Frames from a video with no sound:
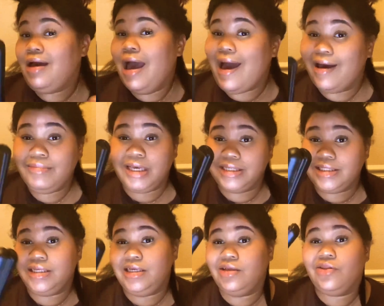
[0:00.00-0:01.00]
I'm guessing
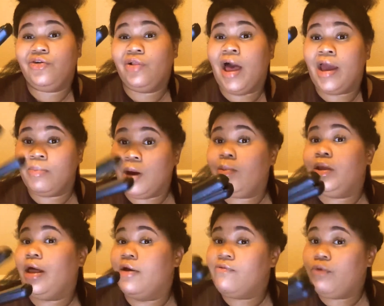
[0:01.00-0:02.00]
either probably
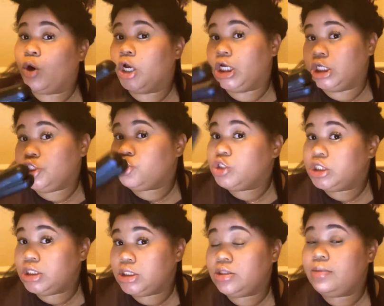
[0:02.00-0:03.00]

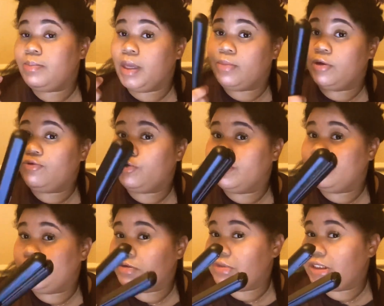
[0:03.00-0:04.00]
400, maybe
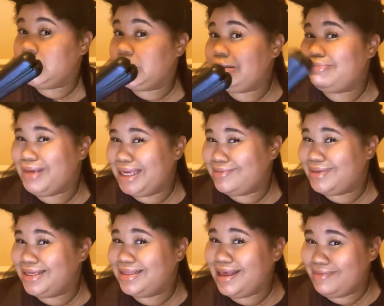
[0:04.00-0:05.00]
450, maybe.
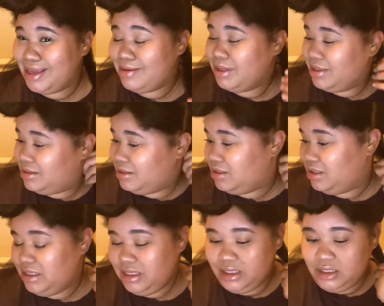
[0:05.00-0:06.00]
That may be the
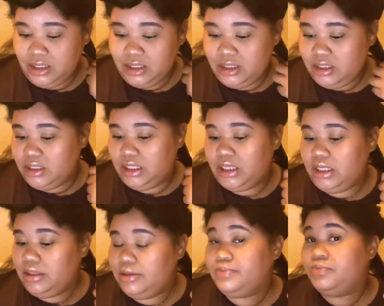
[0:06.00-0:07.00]
thing.